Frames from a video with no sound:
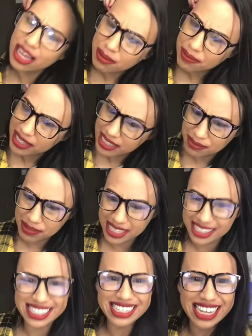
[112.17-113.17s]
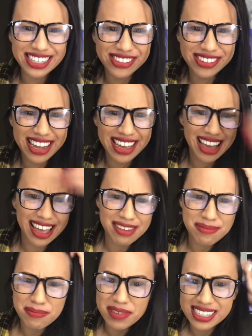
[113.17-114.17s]
is Miss Desiree and
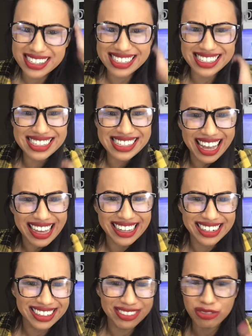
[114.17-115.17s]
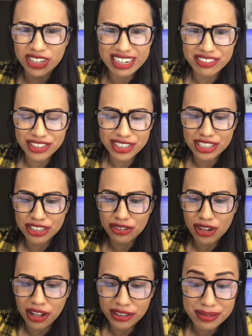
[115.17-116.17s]
Miss Desire, whatever you
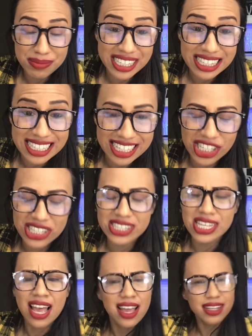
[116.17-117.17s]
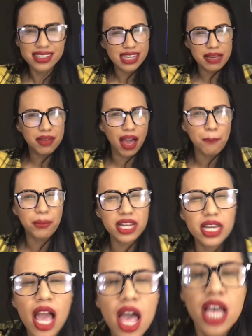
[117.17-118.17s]
call it, Miss Sinners, the same company?
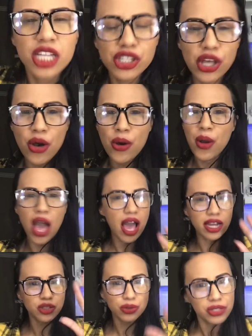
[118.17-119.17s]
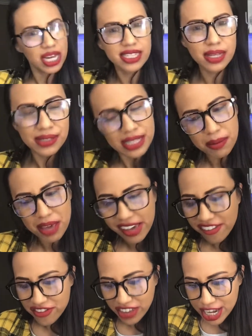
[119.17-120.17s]
So I told you guys I was gonna make a
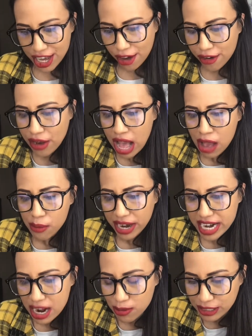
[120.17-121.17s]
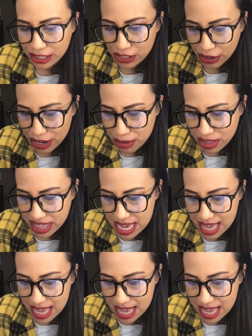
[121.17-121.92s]
video. Right now we're starting with the